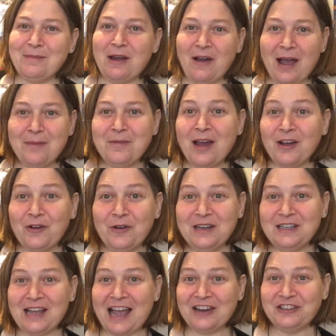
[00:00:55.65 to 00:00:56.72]
Now, I'm not going
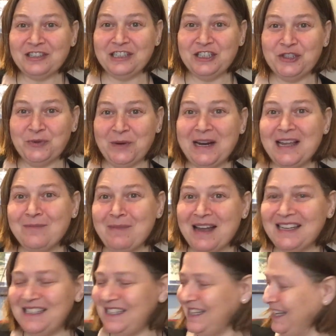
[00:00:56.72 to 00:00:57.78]
to actually drink
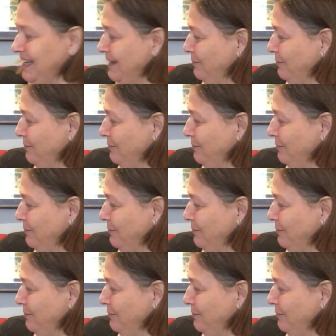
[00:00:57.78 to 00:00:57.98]
my tea.